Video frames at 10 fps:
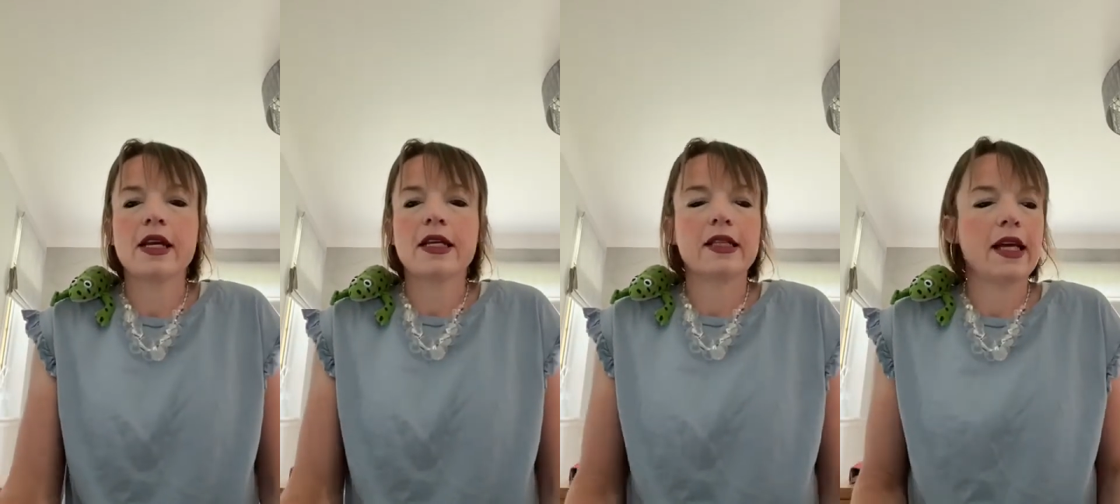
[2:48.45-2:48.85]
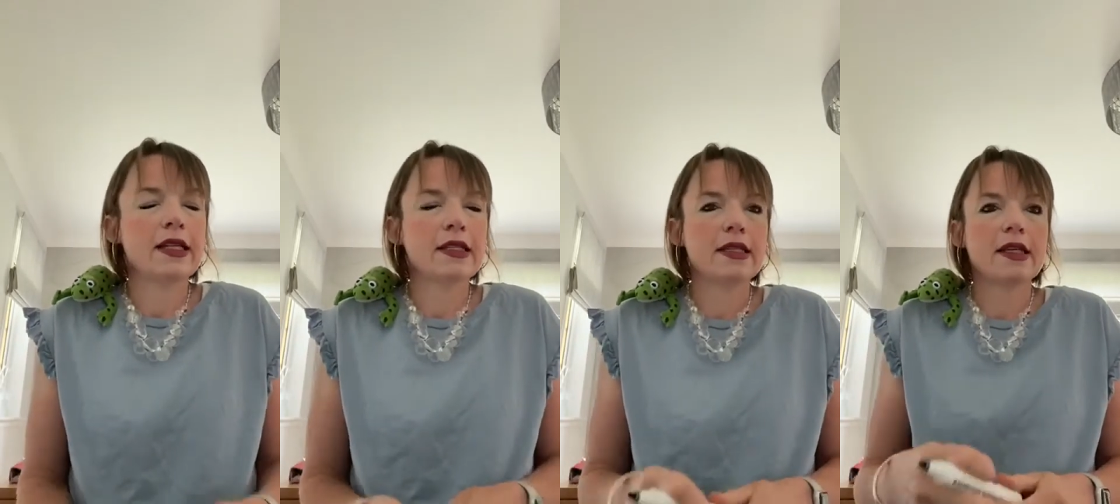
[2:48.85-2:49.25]

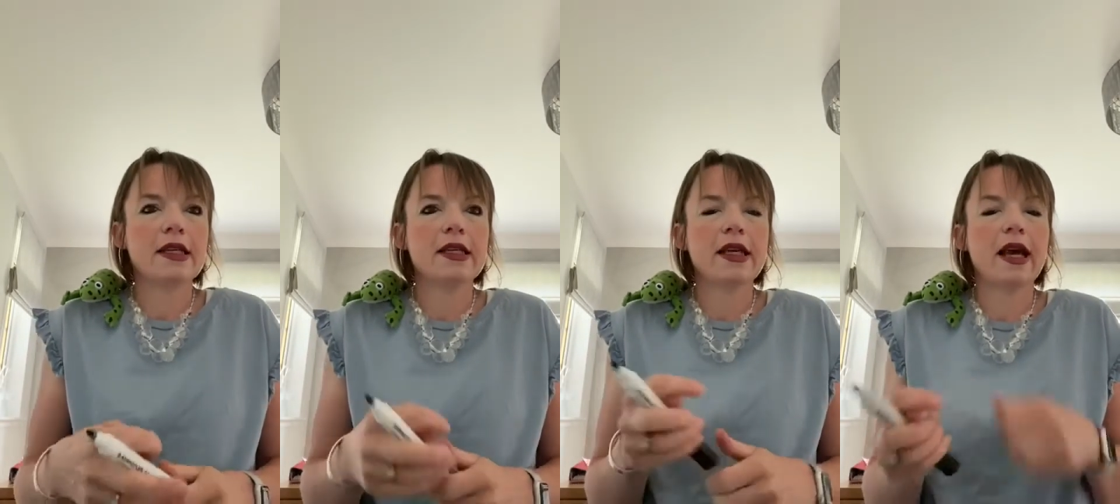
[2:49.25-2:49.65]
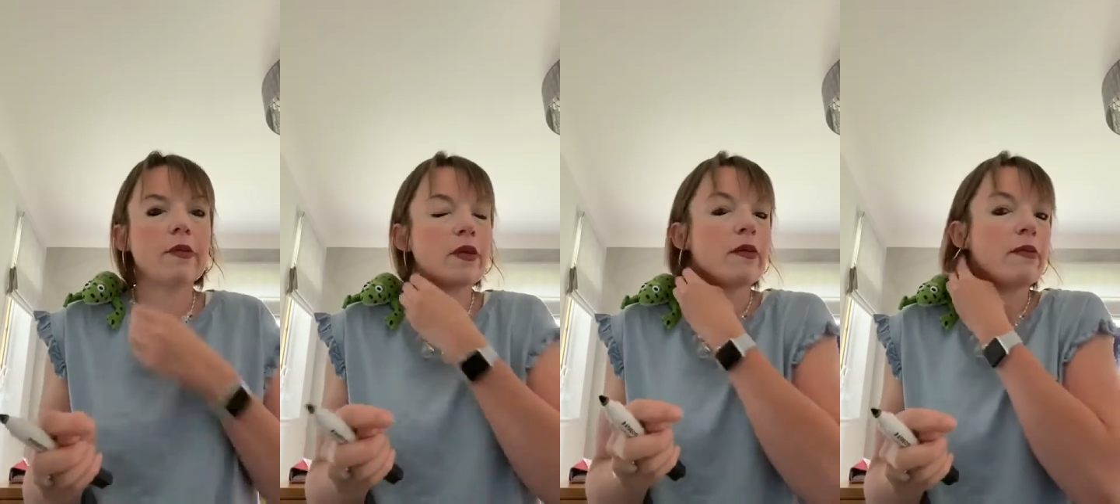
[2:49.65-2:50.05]
Let's see, can
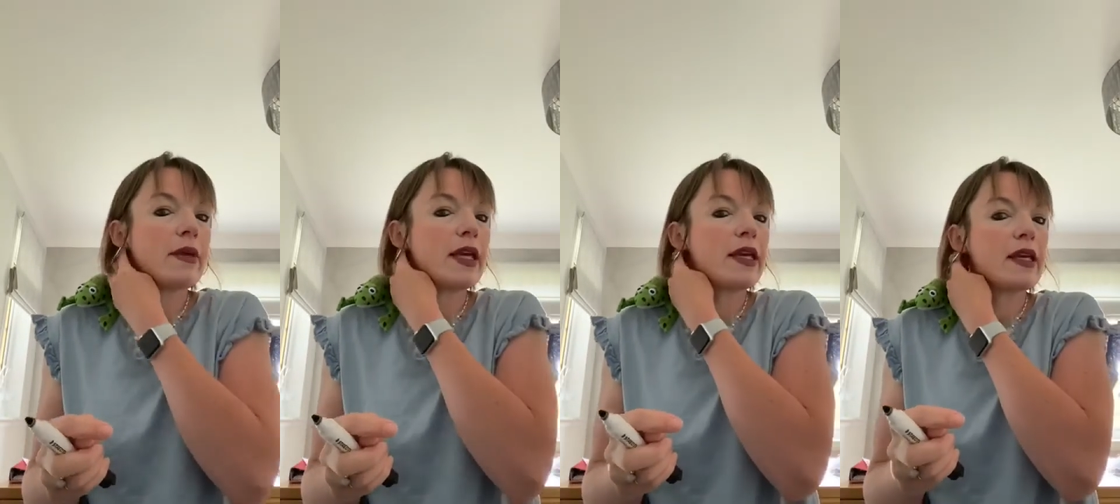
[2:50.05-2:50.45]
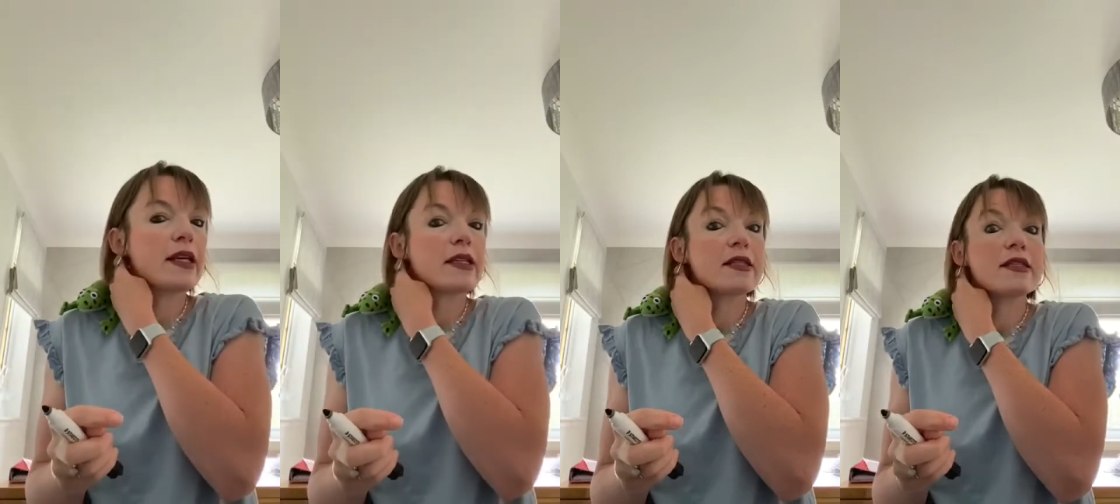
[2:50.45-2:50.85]
we make
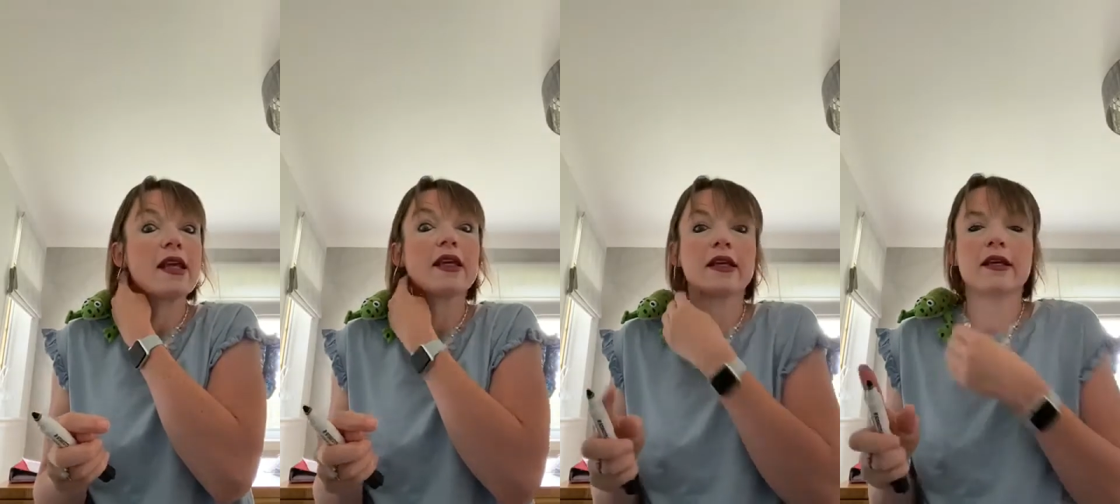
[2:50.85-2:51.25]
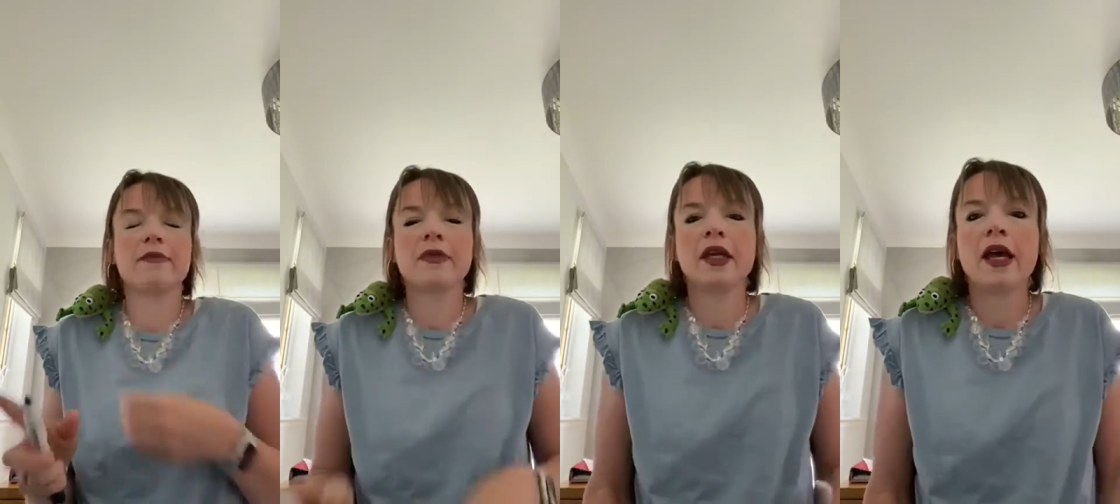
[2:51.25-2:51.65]
sing?
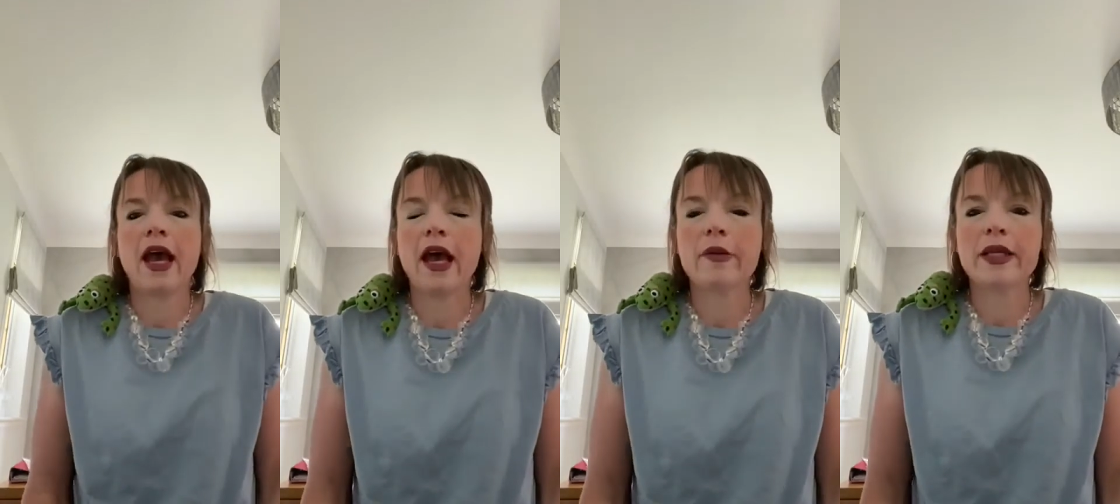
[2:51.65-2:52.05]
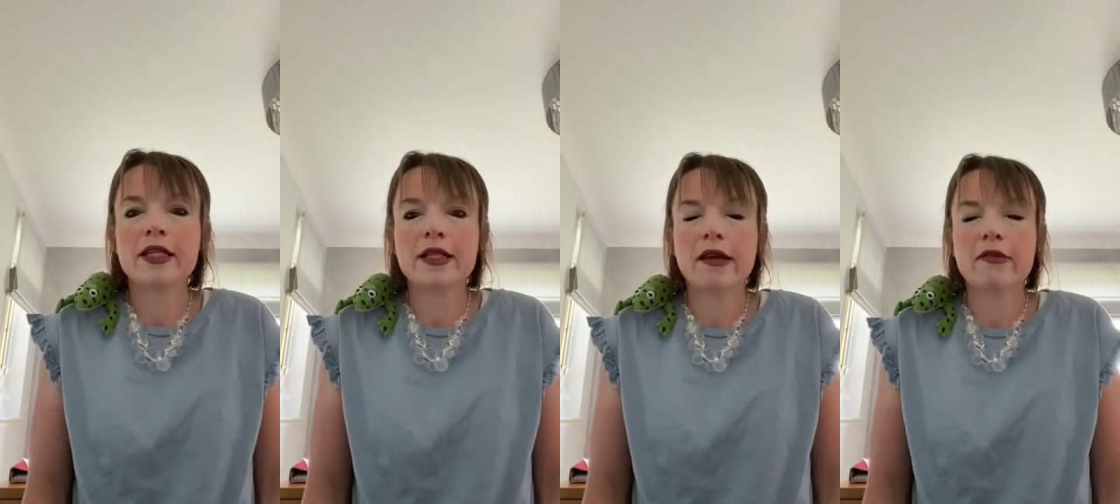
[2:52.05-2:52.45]
How many
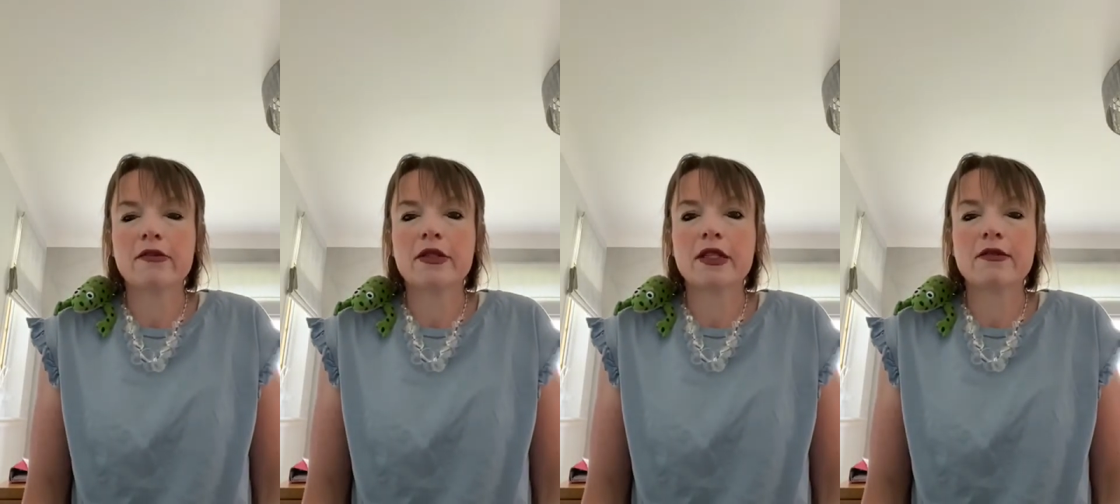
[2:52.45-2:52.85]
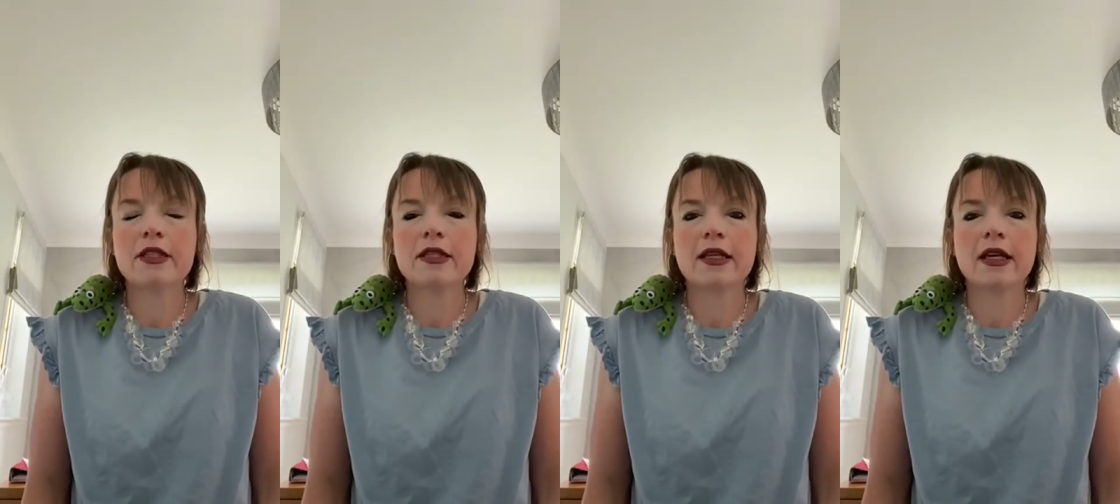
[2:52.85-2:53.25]
sounds does
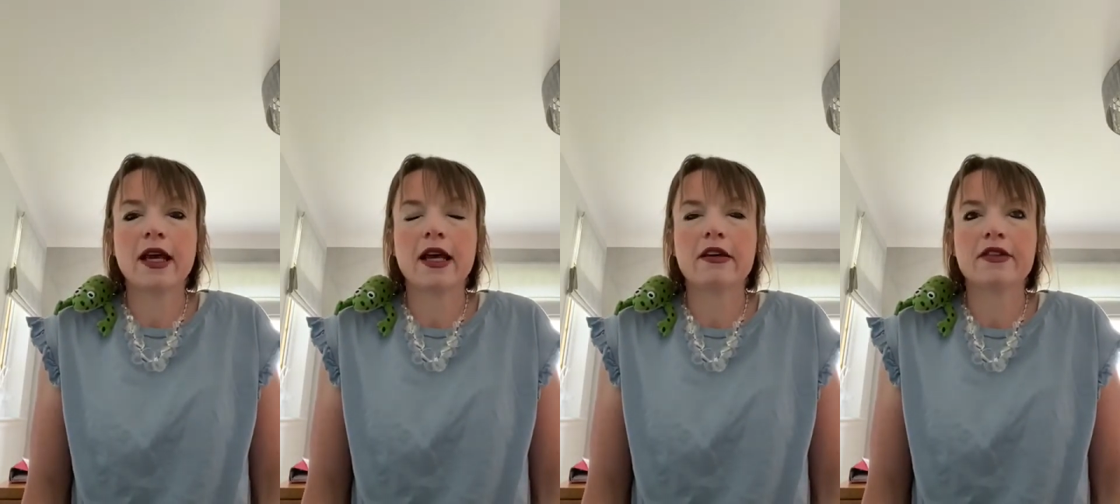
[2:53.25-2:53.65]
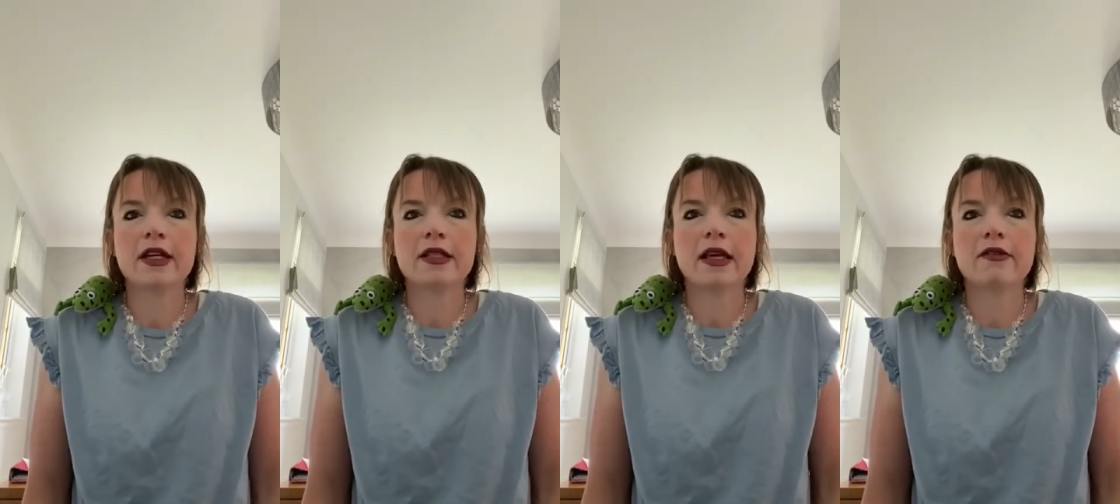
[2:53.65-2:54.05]
sing have?
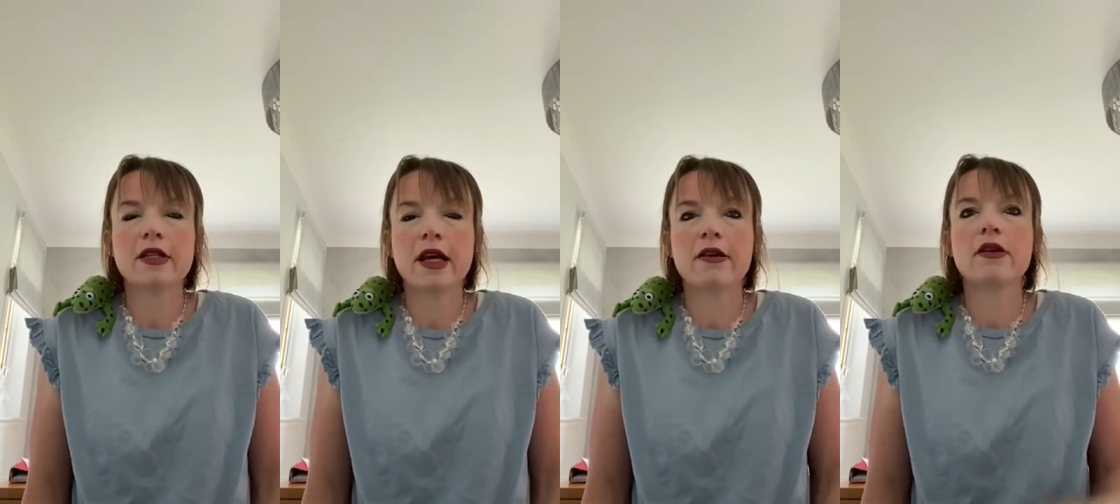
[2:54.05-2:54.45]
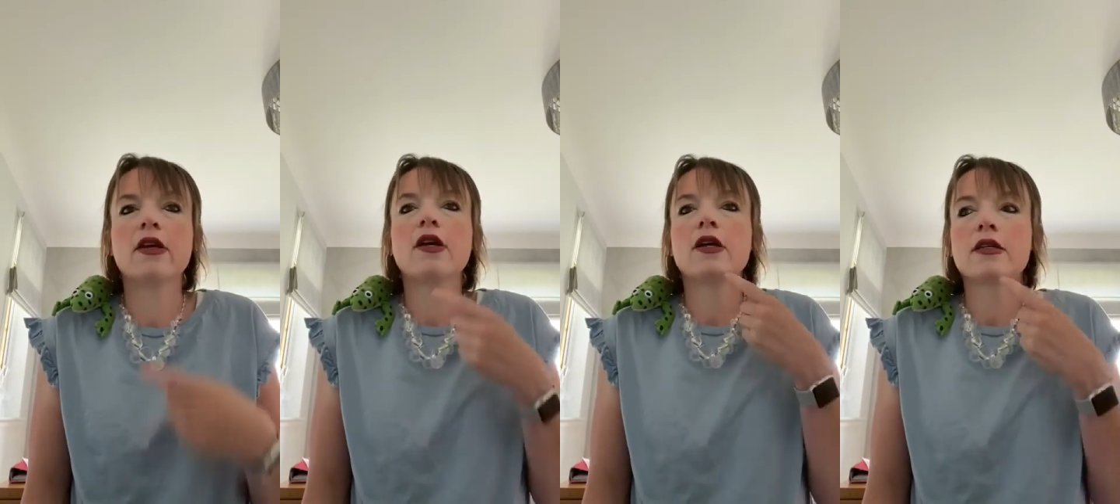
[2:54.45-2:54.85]
Let's count it out.
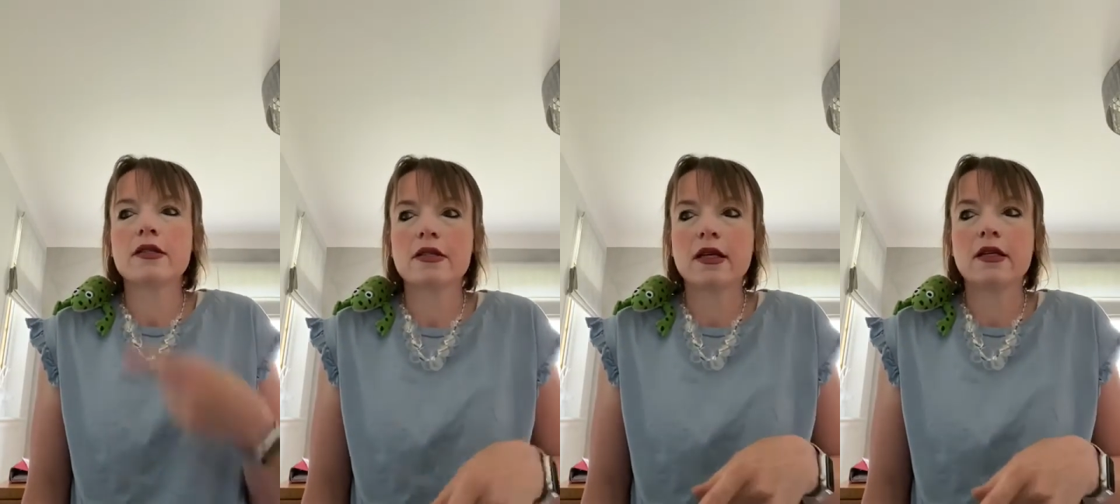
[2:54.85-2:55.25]
S,